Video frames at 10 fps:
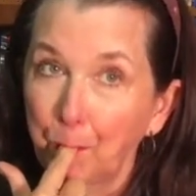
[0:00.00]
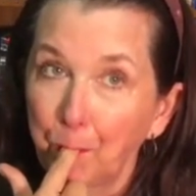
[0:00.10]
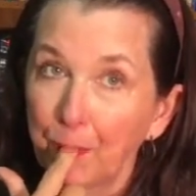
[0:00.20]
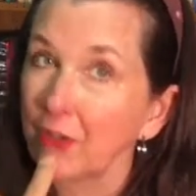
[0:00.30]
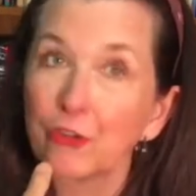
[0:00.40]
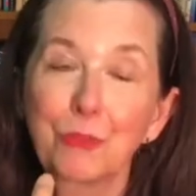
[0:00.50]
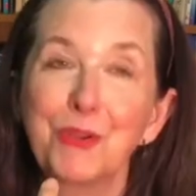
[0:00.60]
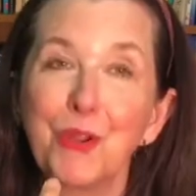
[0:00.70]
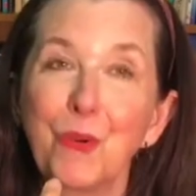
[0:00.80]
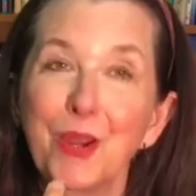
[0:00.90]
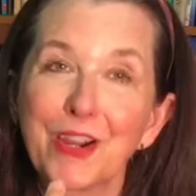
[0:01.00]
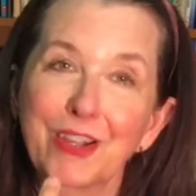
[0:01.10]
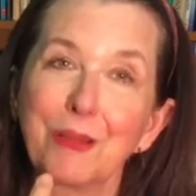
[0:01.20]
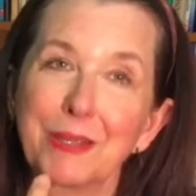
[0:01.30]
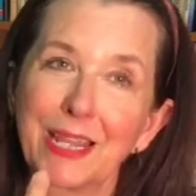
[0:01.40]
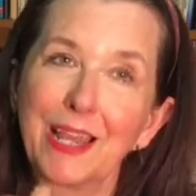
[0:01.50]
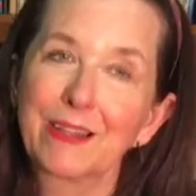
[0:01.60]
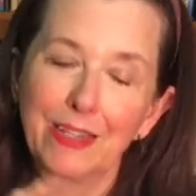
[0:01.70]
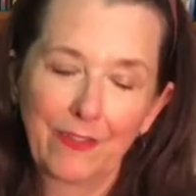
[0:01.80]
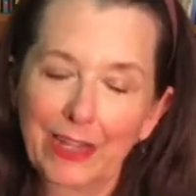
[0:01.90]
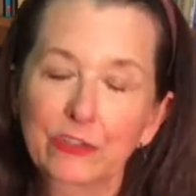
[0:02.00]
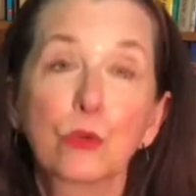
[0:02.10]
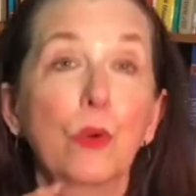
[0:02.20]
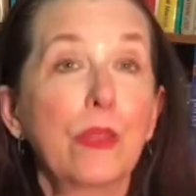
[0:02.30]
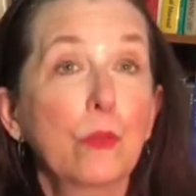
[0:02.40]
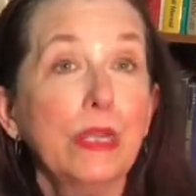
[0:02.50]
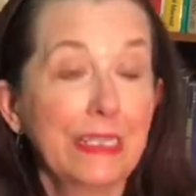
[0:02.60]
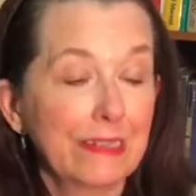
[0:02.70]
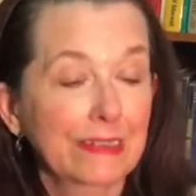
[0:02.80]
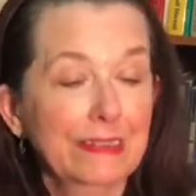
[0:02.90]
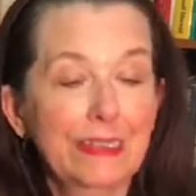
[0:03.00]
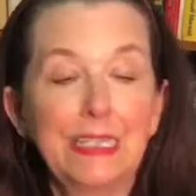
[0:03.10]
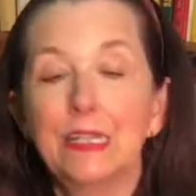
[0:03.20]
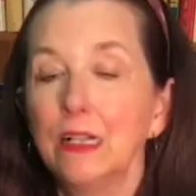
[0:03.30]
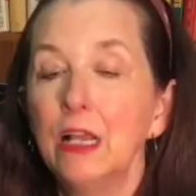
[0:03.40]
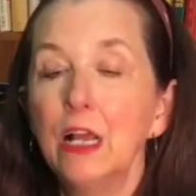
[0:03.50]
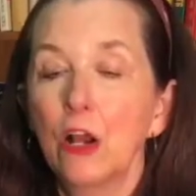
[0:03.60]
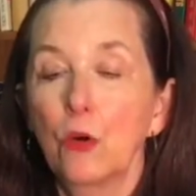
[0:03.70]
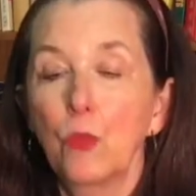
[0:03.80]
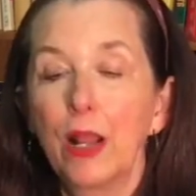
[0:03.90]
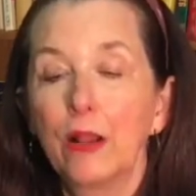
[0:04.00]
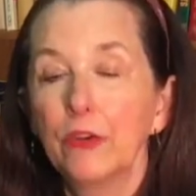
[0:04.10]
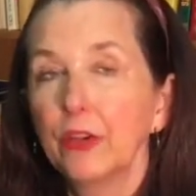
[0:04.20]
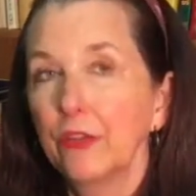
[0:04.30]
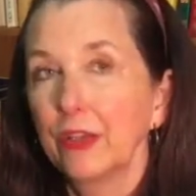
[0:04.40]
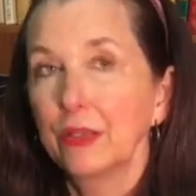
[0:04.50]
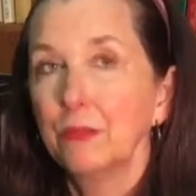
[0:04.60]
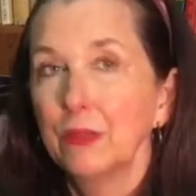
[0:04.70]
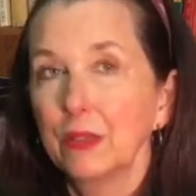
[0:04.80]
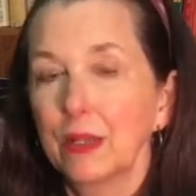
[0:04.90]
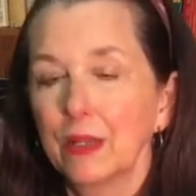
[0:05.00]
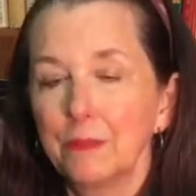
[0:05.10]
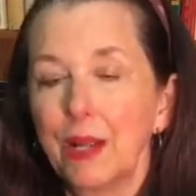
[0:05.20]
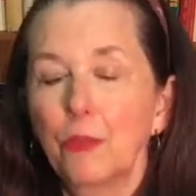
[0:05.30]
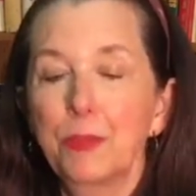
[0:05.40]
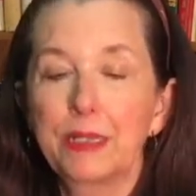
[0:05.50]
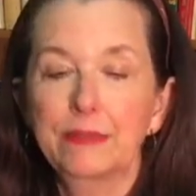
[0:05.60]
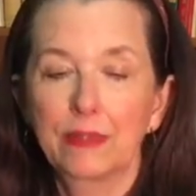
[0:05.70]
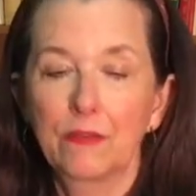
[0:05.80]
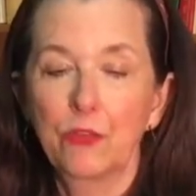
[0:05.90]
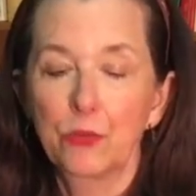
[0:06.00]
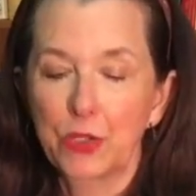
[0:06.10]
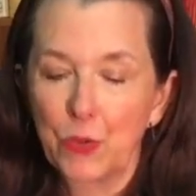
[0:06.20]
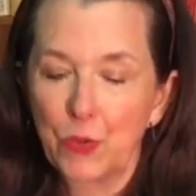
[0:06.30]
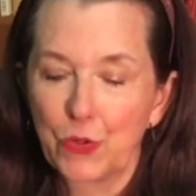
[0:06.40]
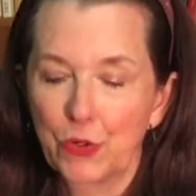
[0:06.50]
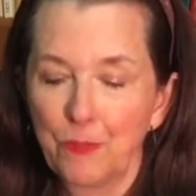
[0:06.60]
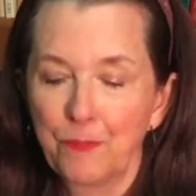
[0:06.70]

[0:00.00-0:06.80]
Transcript: There should be no air coming out, and that's the way that we need to seal around the mouthpiece of the recorder.